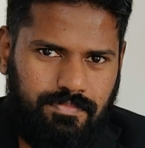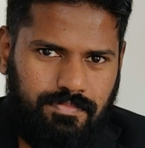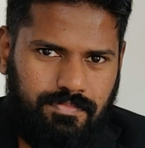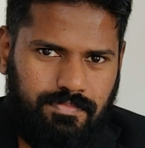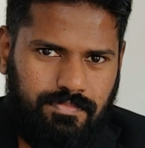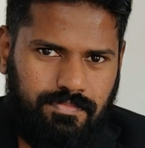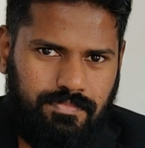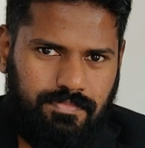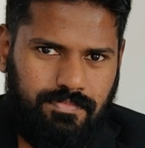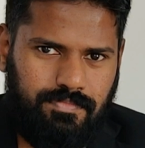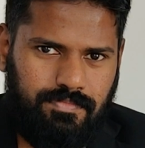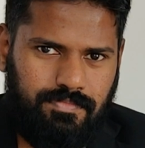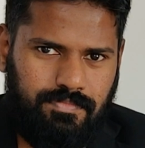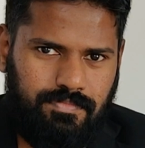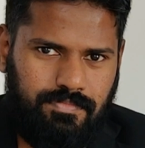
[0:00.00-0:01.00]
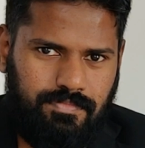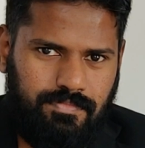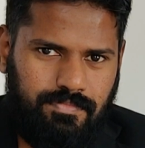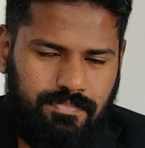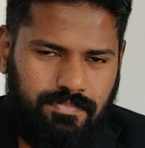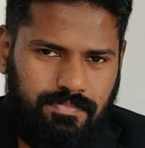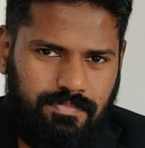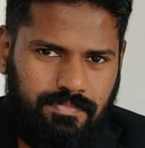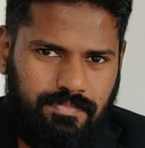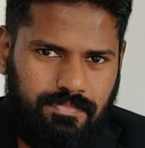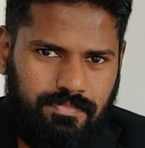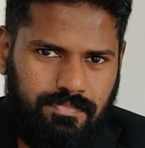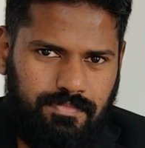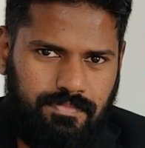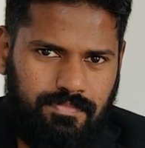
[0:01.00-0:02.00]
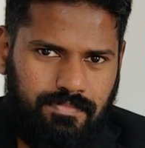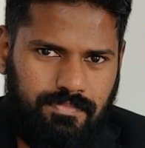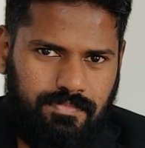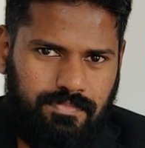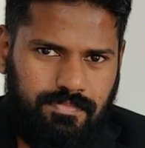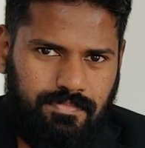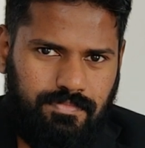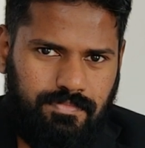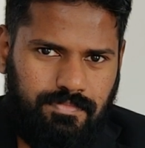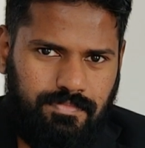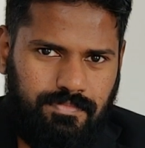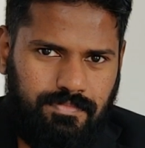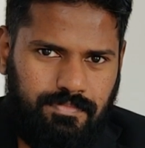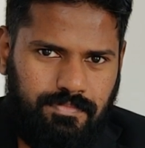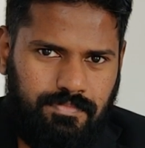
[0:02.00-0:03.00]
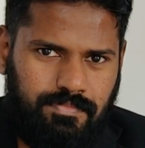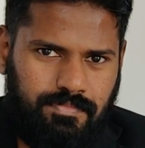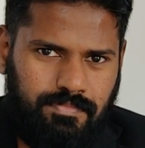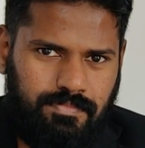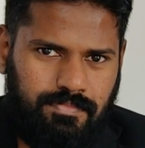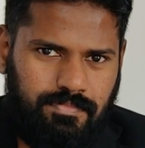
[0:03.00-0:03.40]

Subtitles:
No words are spoken by the person on screen.